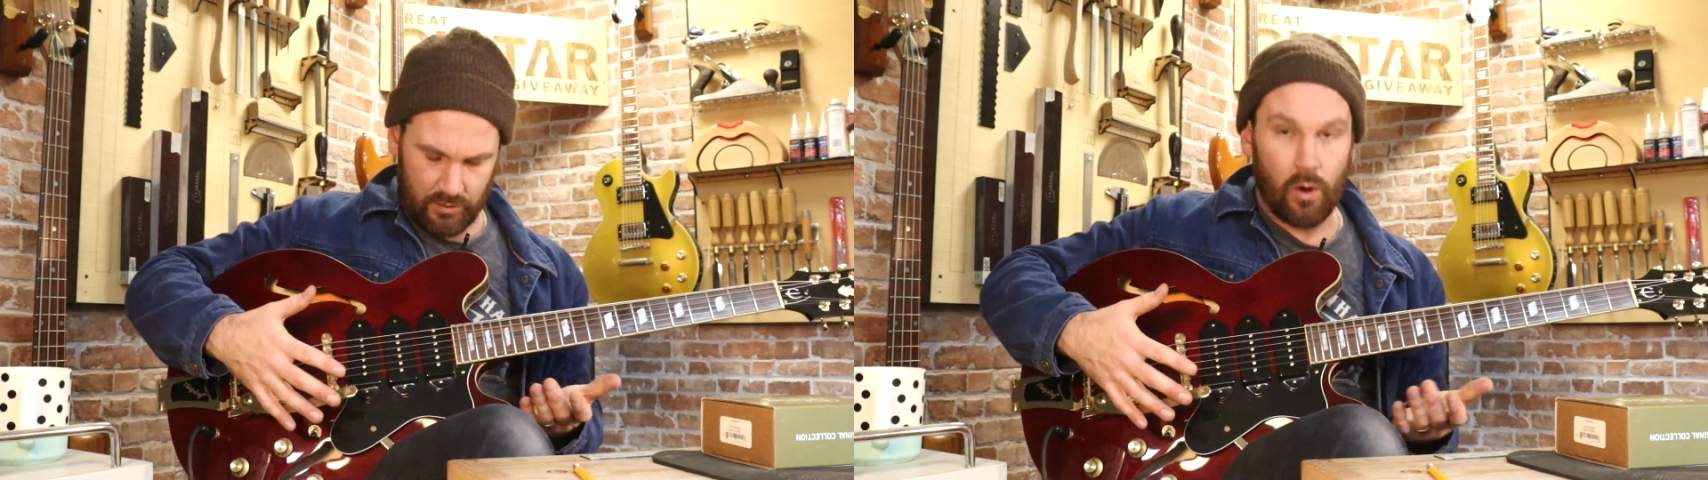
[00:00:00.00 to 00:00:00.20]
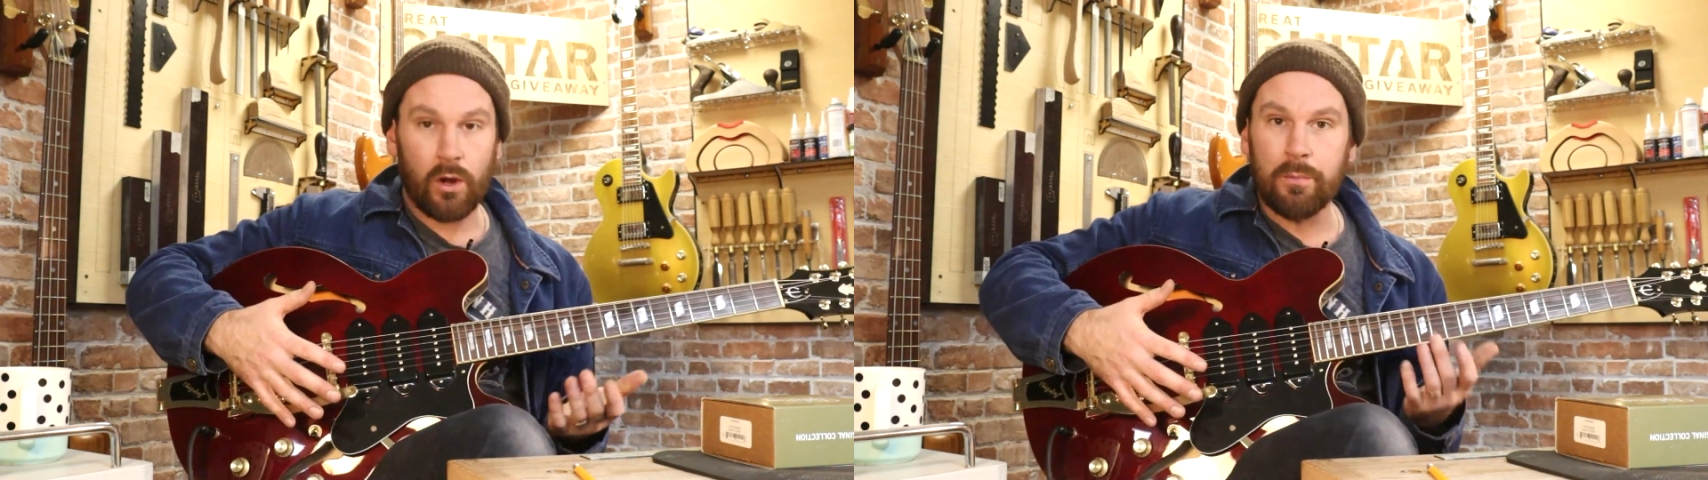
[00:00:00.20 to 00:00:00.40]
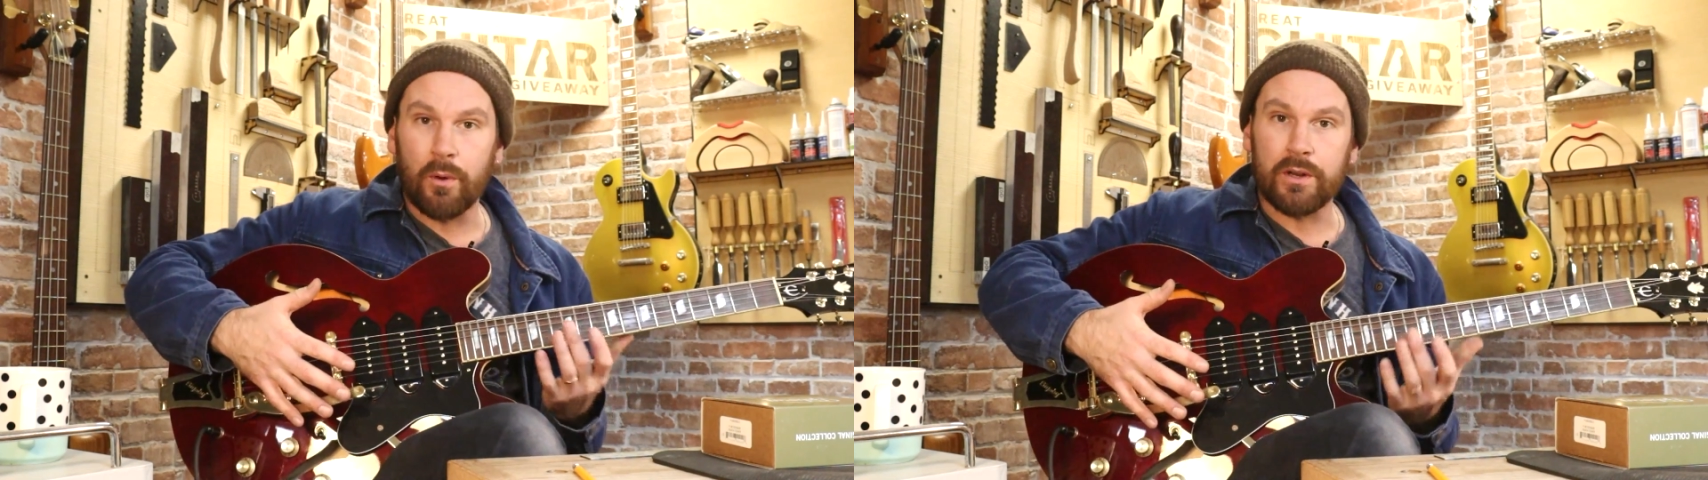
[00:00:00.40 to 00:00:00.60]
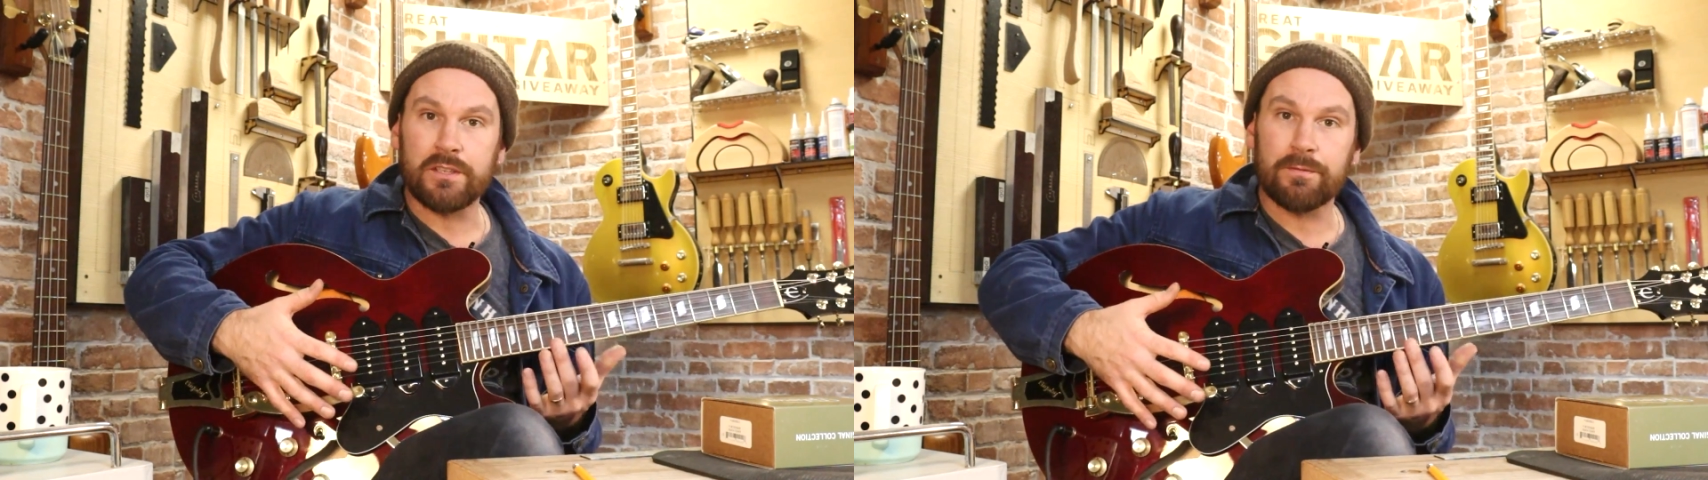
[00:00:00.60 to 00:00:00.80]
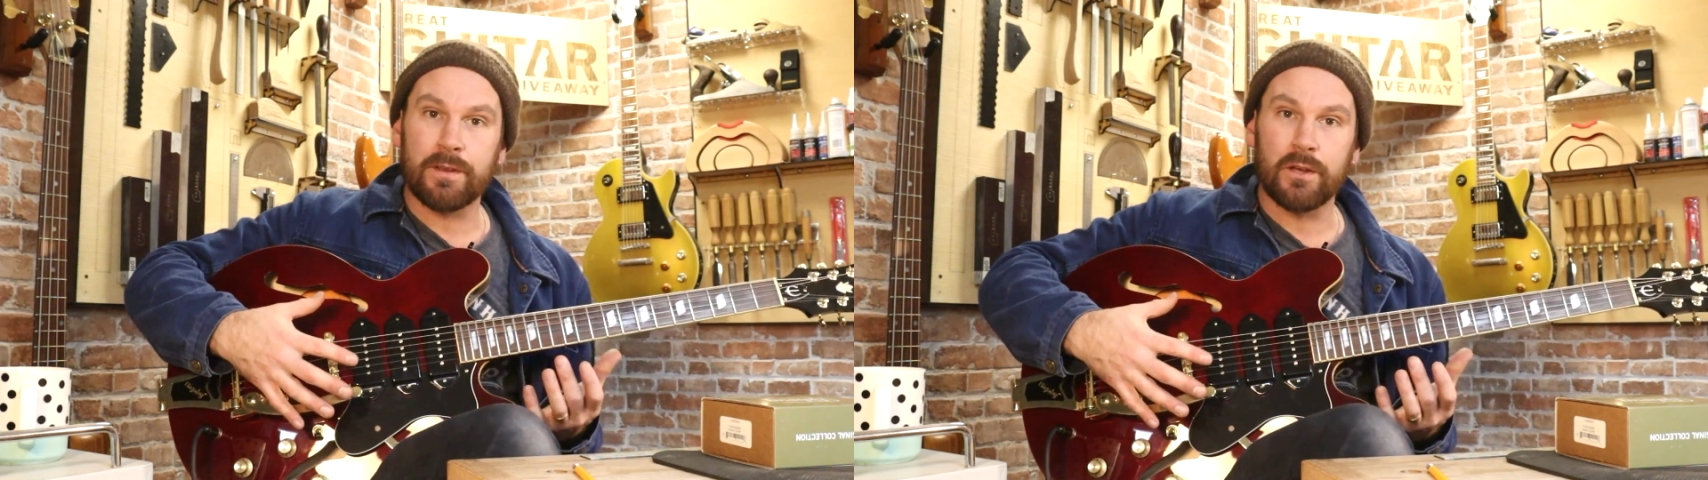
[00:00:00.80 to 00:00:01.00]
the hollow body
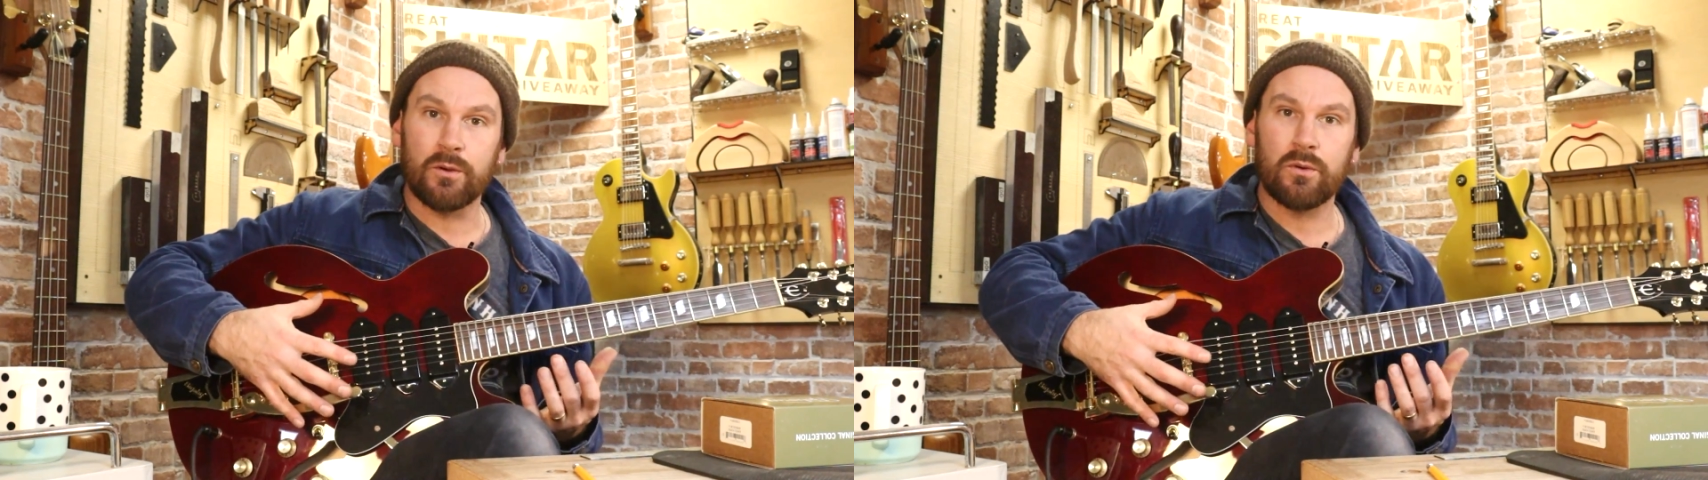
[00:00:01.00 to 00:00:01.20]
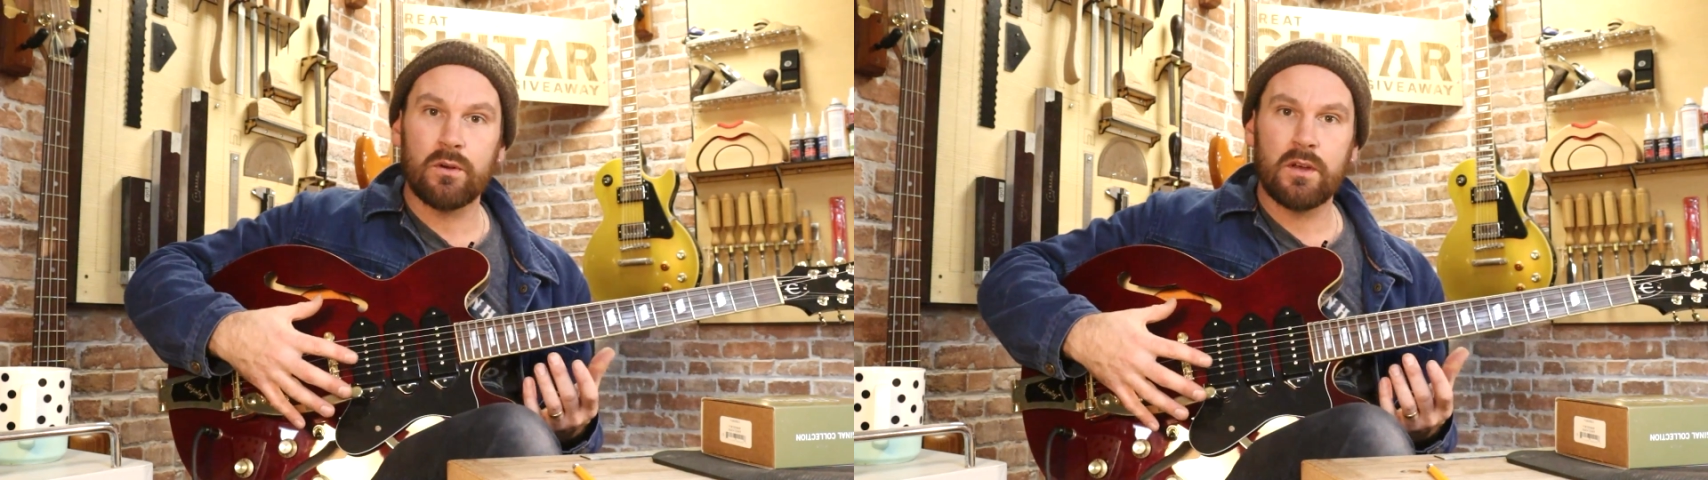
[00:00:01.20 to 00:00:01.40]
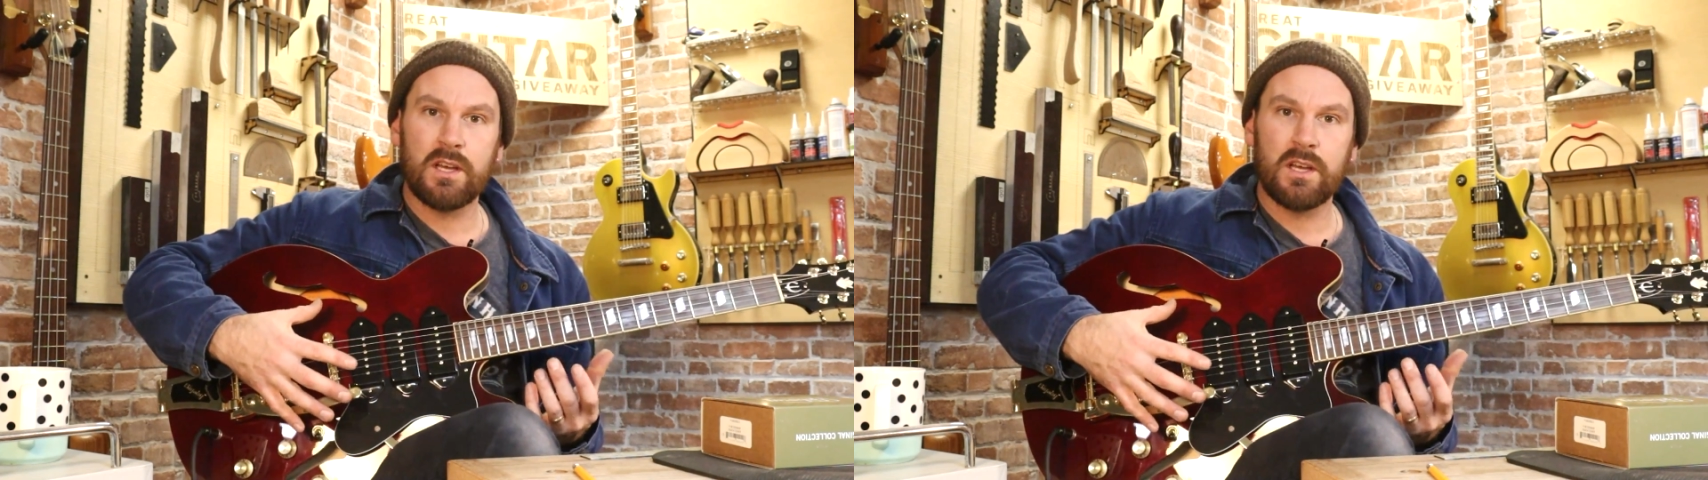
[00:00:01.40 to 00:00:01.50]
to feel